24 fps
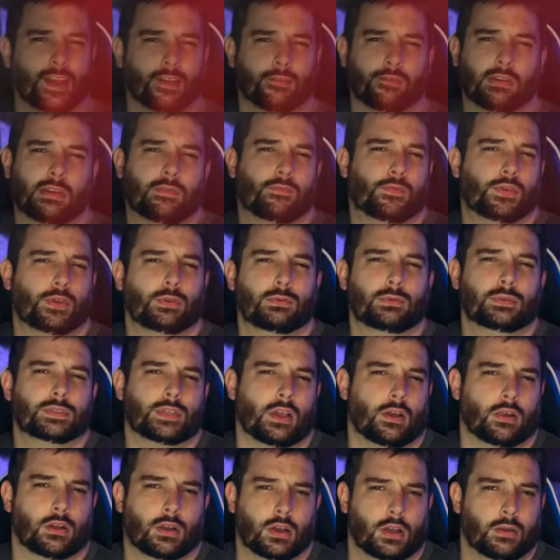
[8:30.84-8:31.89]
of reviews
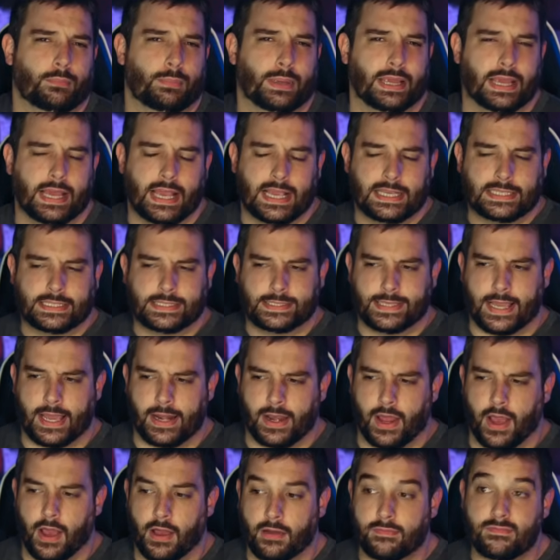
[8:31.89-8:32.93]
are going to be a set
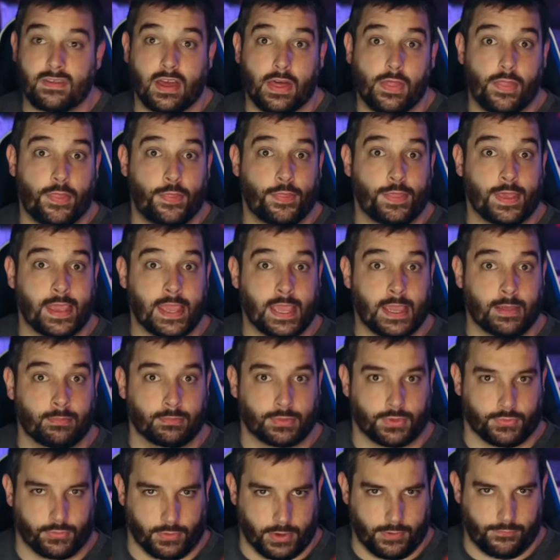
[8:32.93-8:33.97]
of
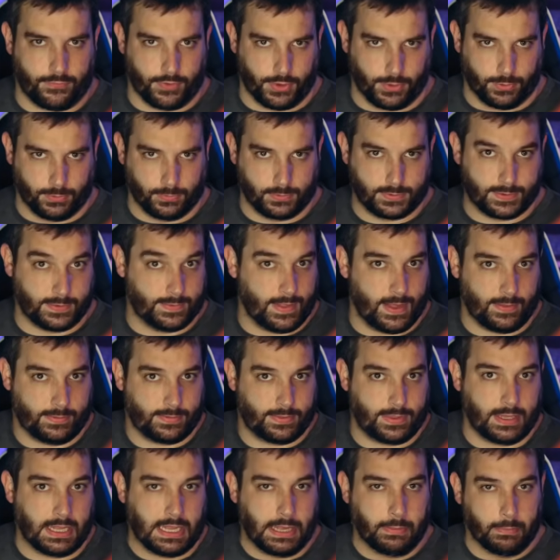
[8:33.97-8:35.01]
themed reviews, and that
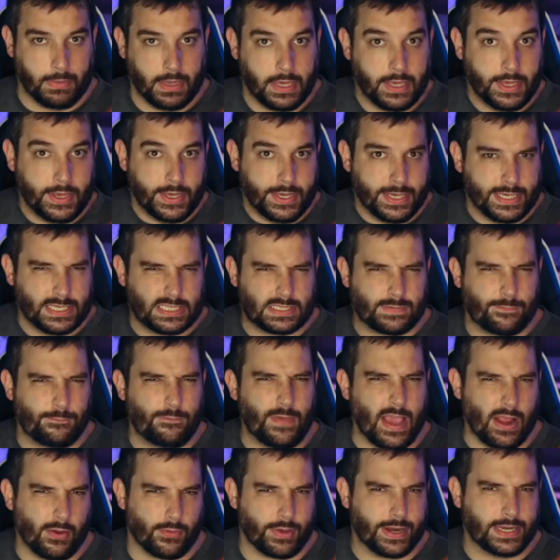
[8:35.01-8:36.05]
theme is
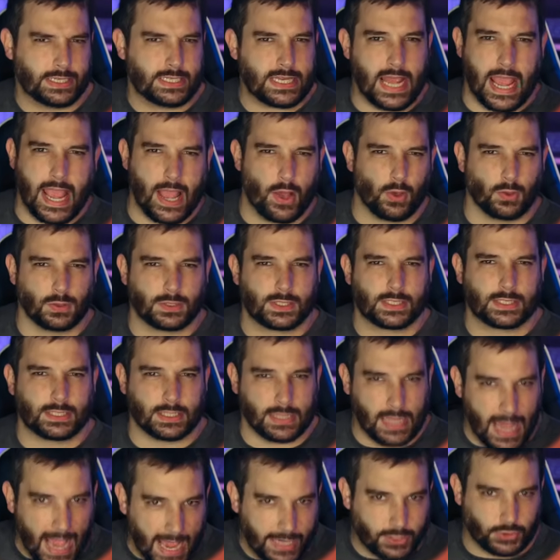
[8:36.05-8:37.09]
fairy tale
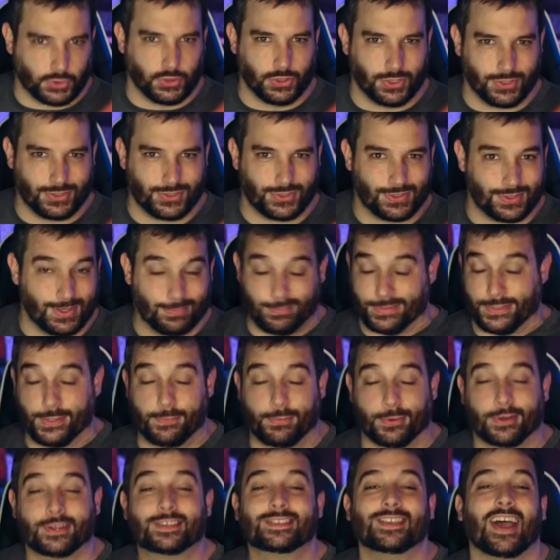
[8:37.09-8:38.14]
slashers. I'm
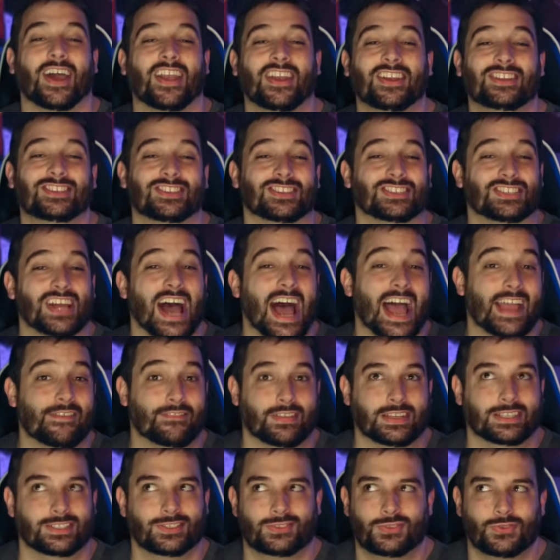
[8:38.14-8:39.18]
super excited to dive
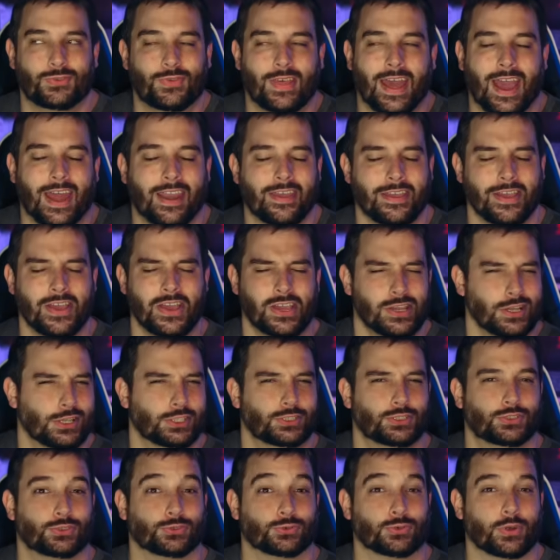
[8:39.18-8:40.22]
into that
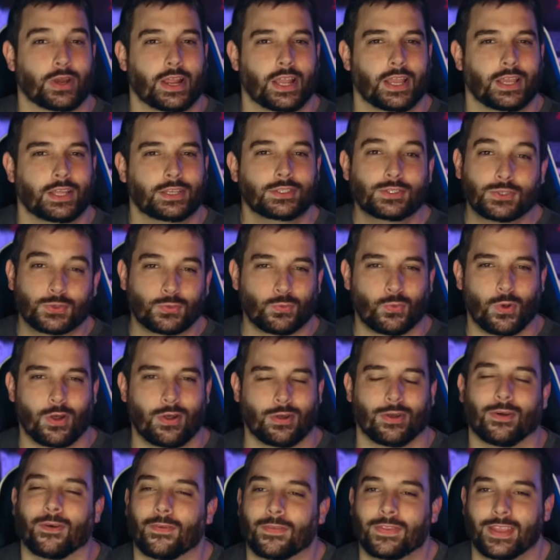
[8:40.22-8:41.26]
strange
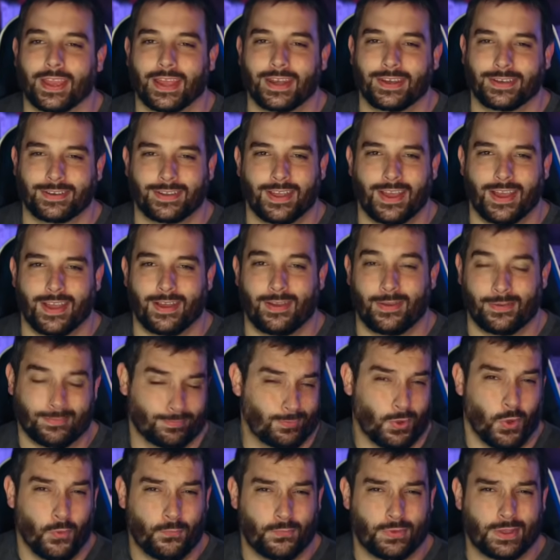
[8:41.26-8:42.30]
world, and
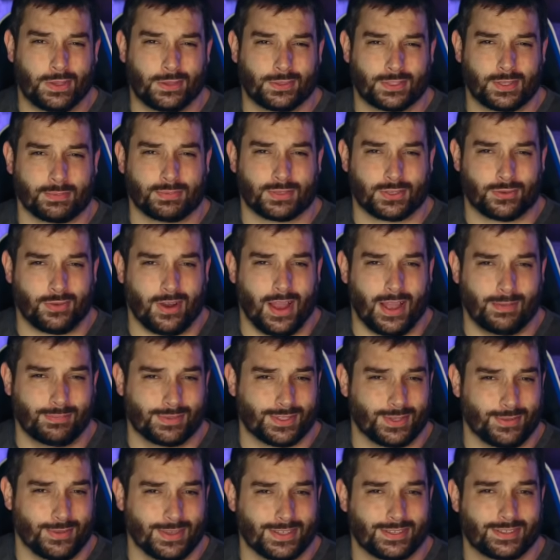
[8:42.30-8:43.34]
hopefully you subscribe
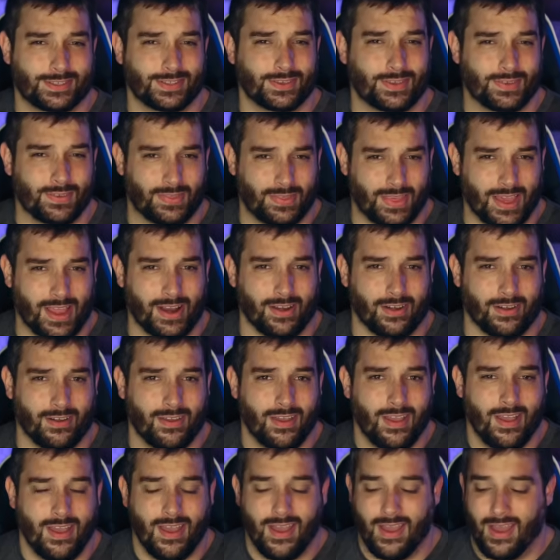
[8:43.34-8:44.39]
so I see you there.
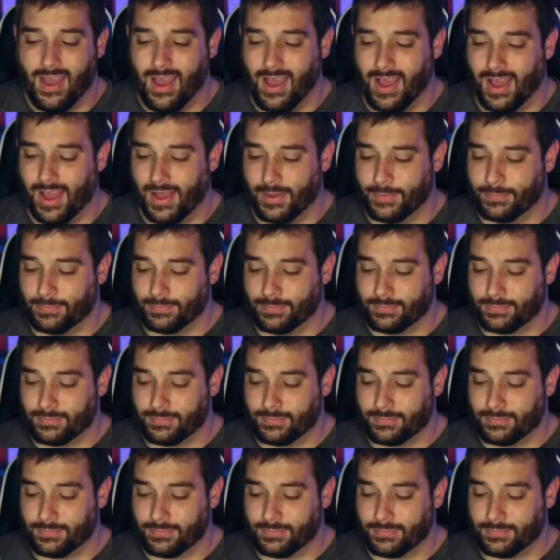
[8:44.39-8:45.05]
You